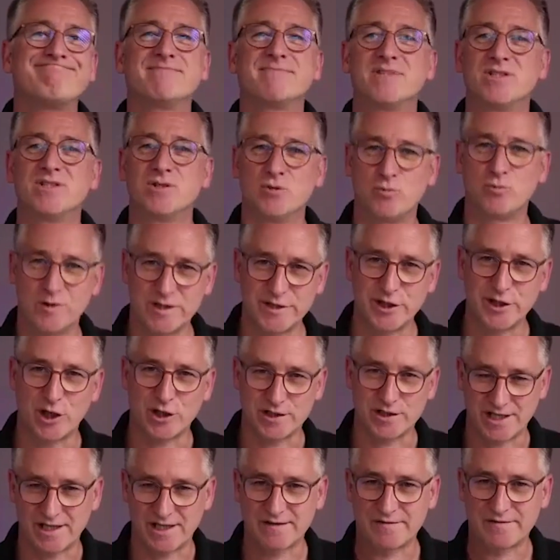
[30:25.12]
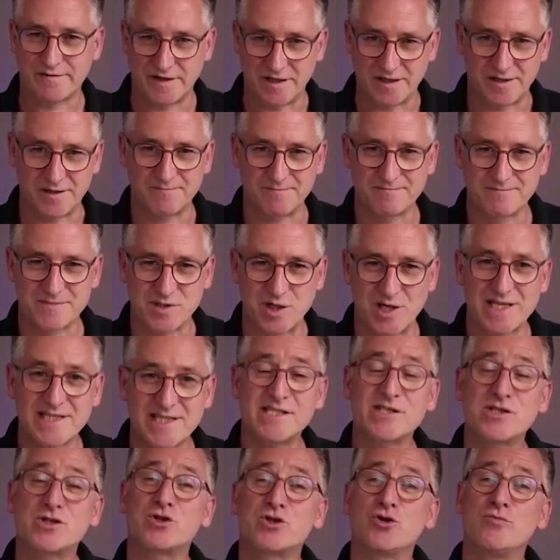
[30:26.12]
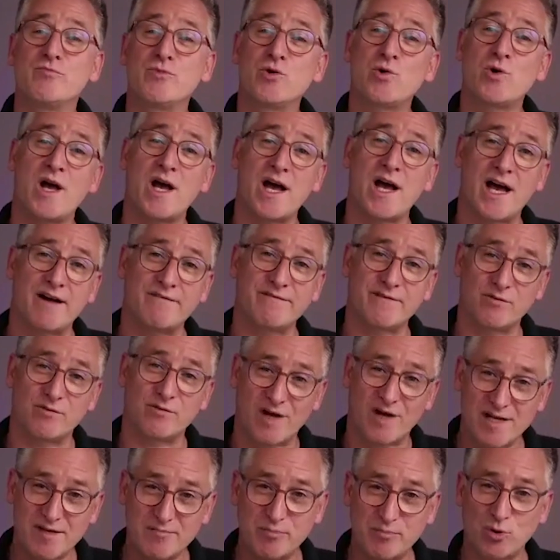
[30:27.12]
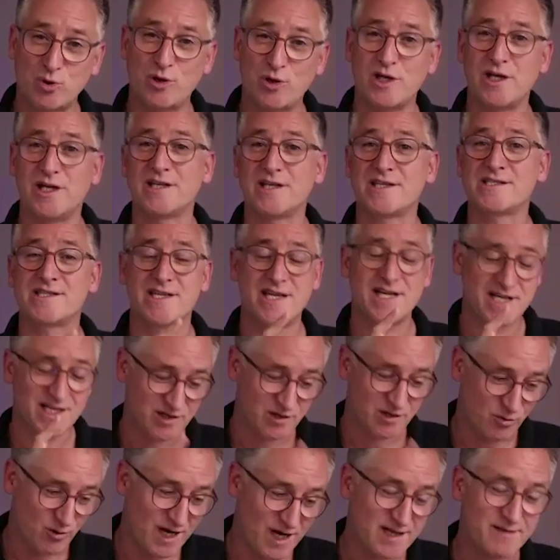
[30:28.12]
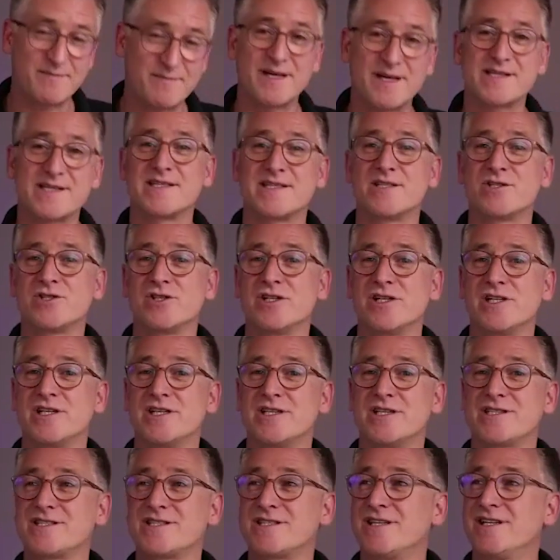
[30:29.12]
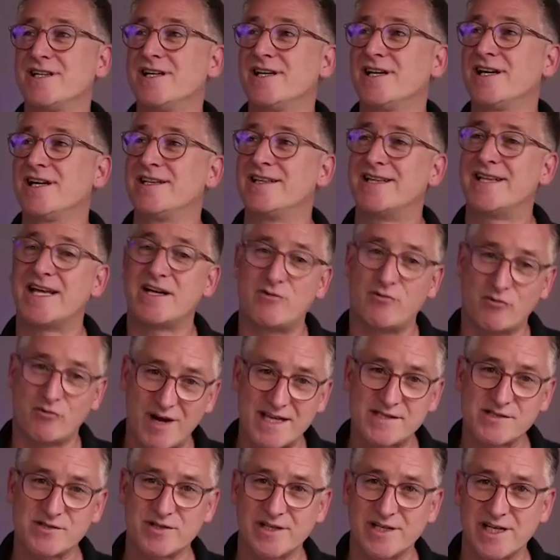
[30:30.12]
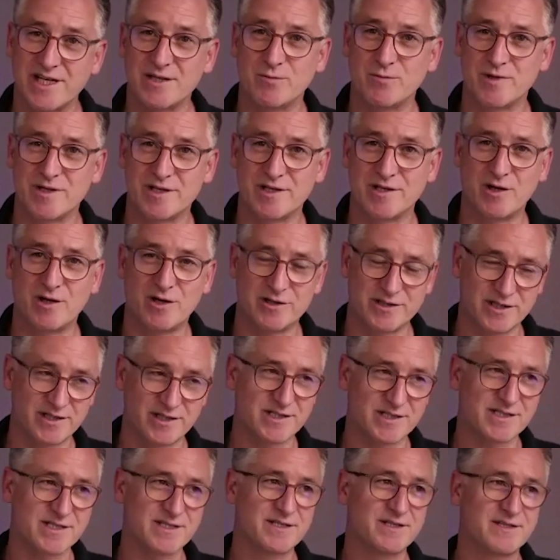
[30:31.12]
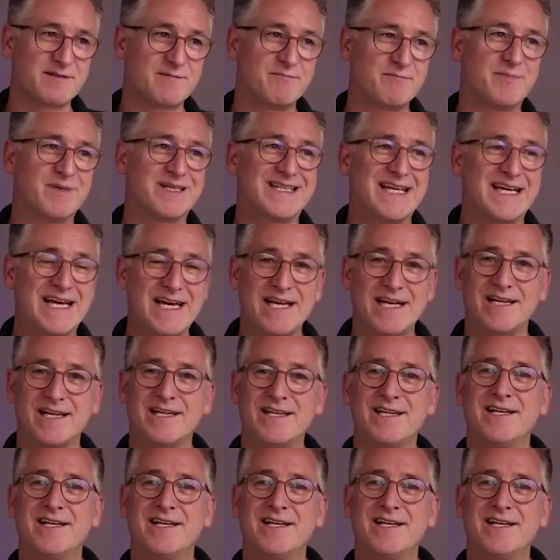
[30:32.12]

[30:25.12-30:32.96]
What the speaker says: you will not get far. So let's assume you have the right bullets, the right messages that resonate with your audience. But then